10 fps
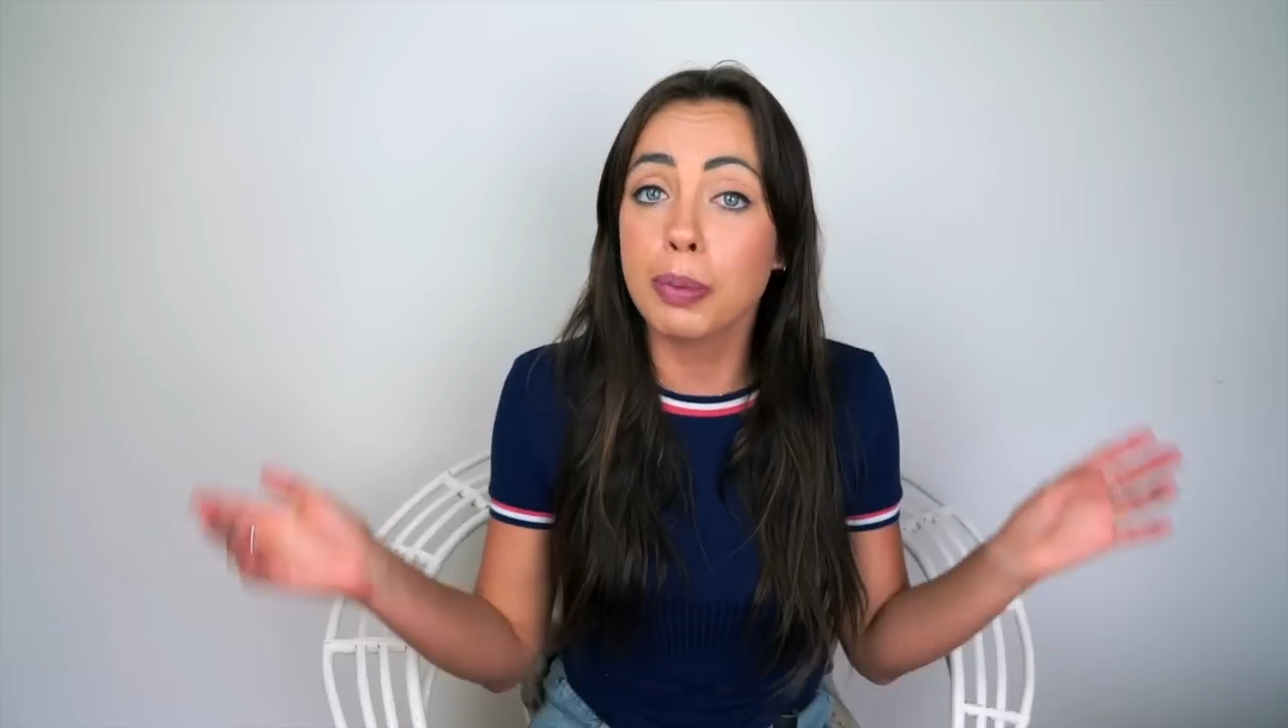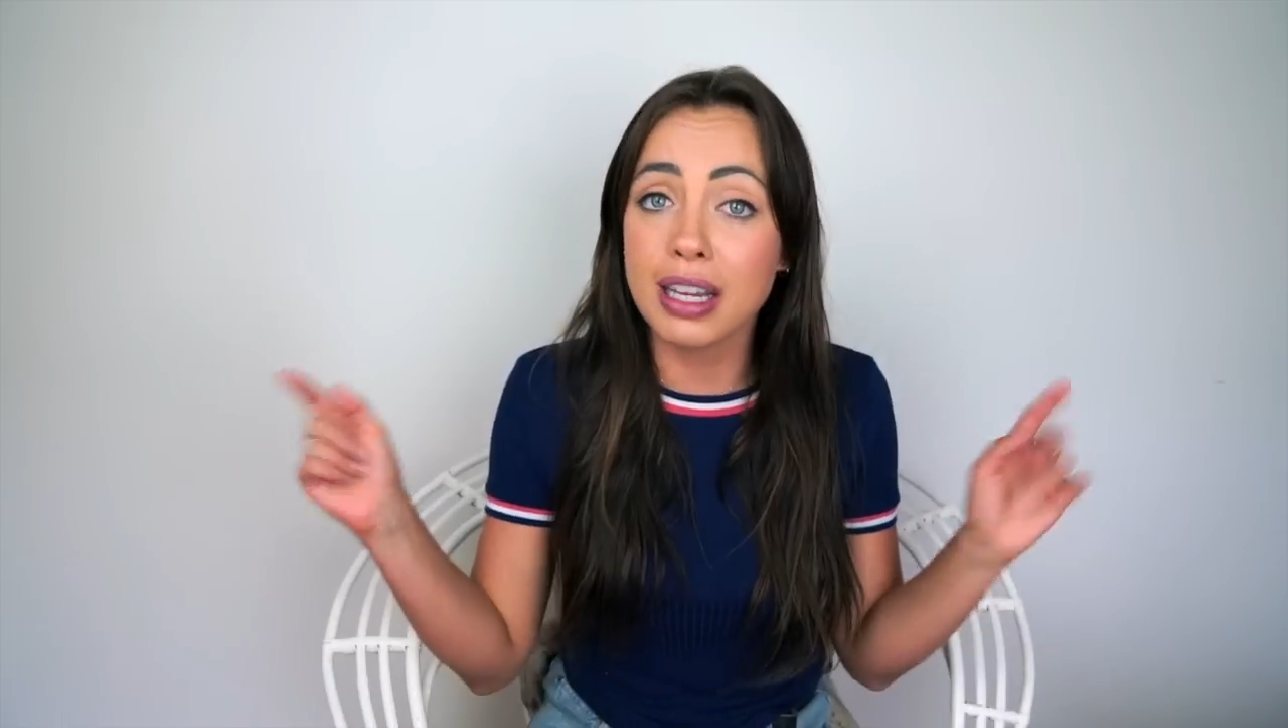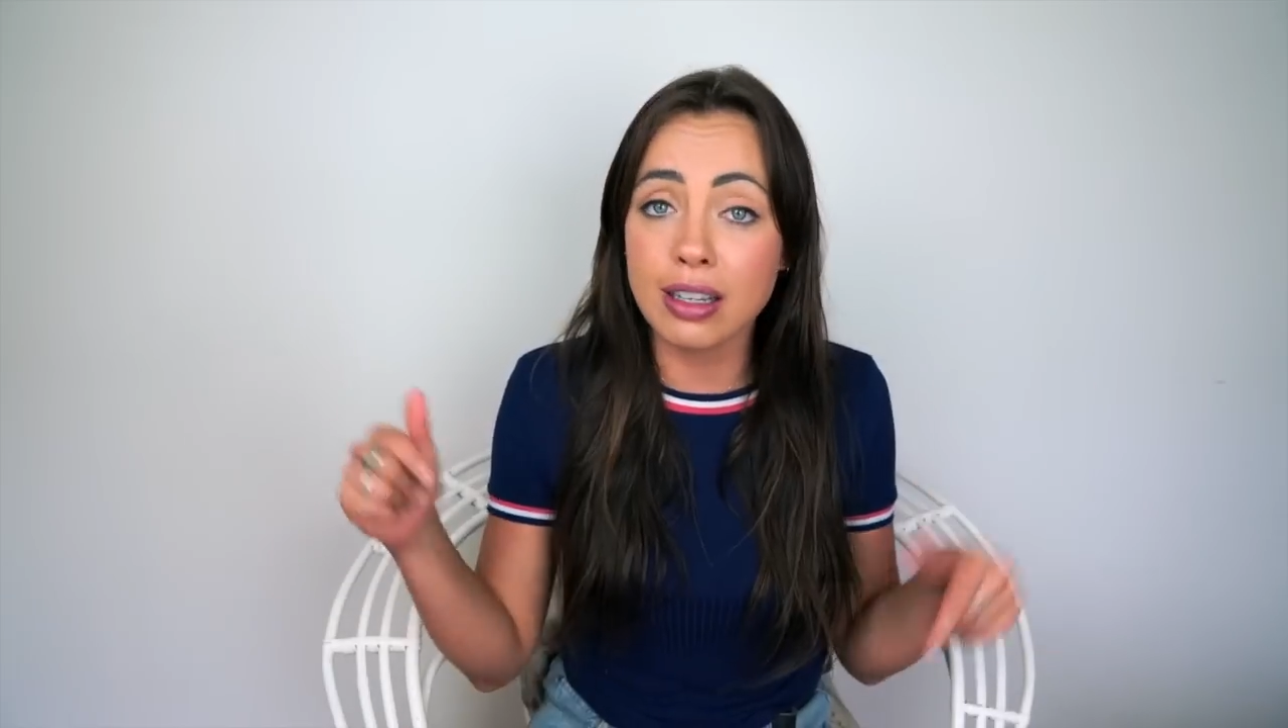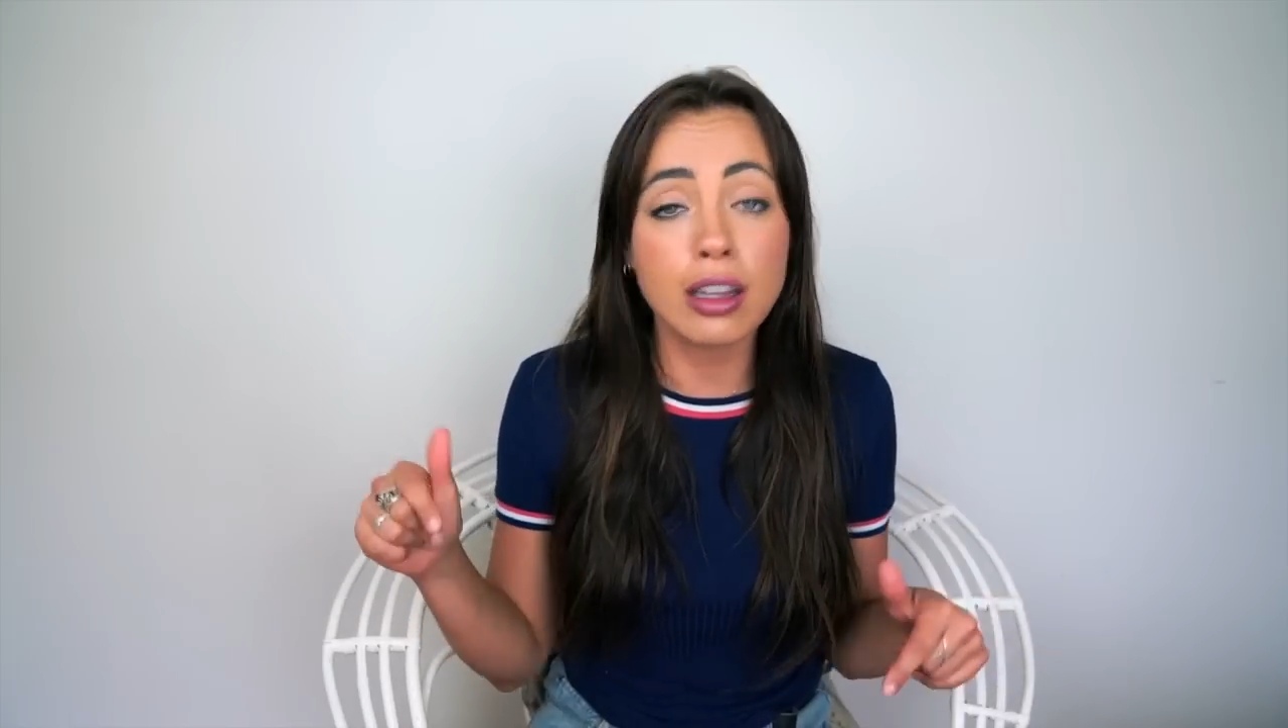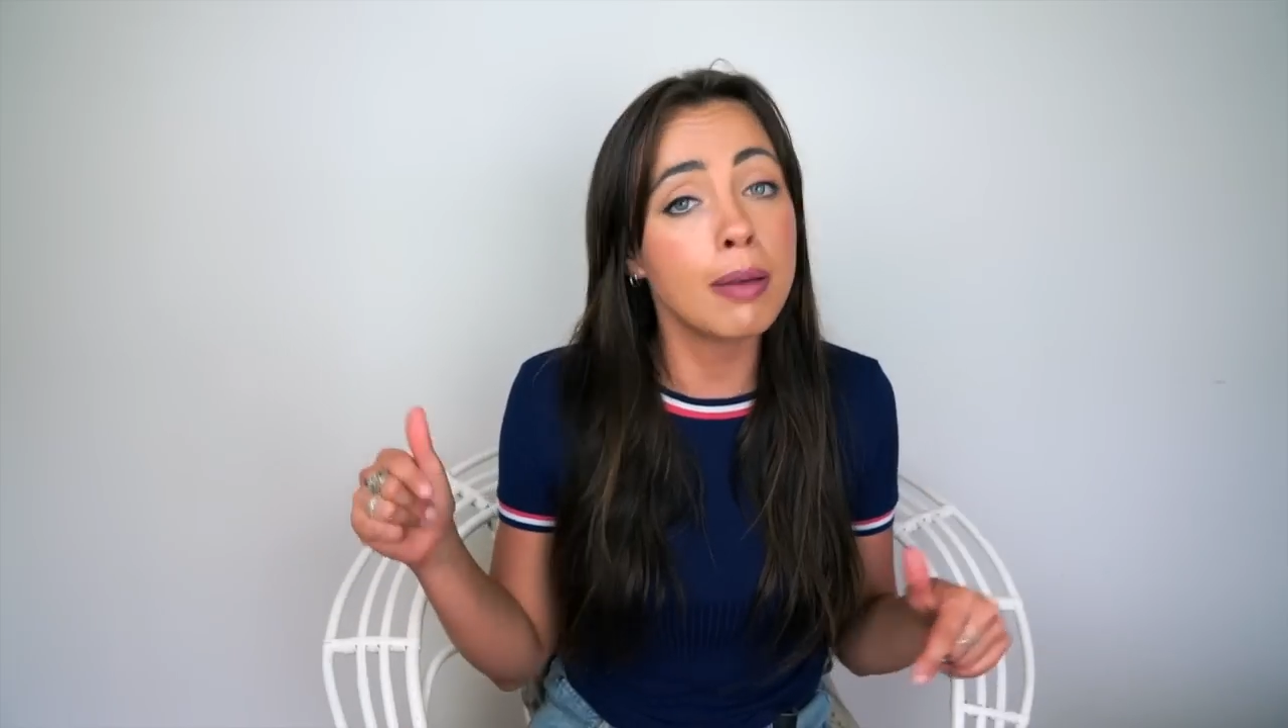
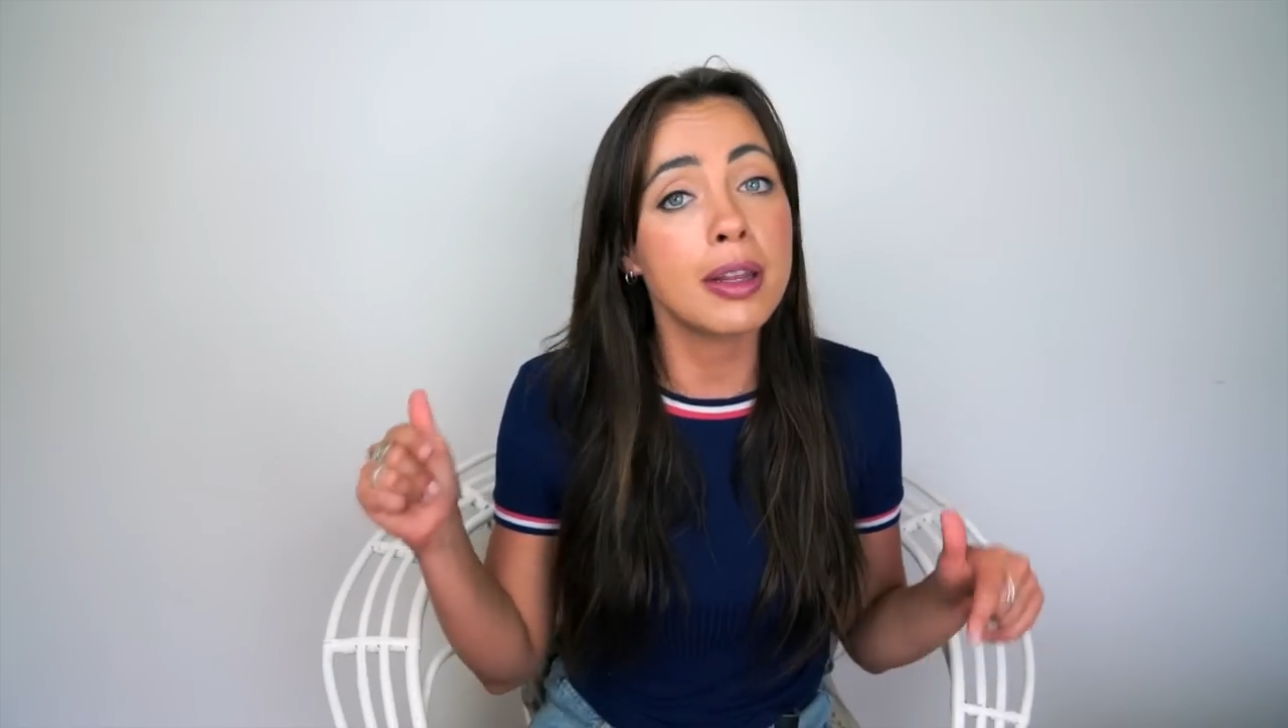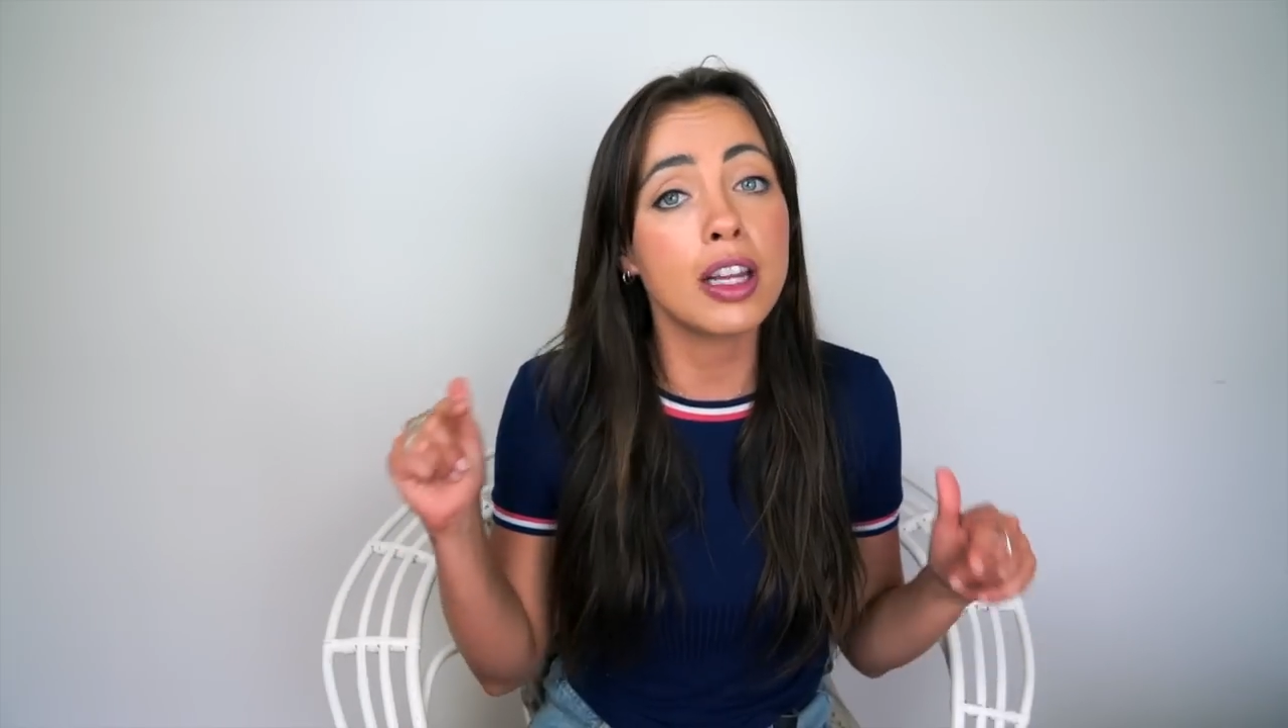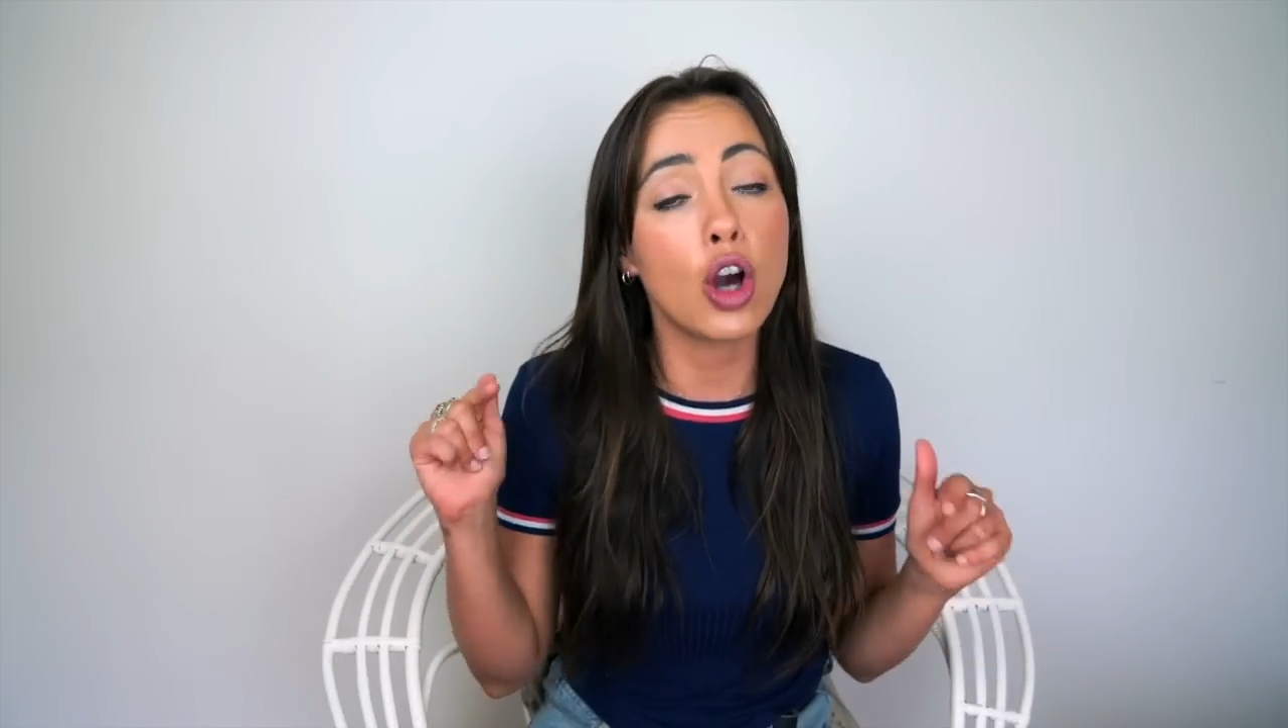please leave them in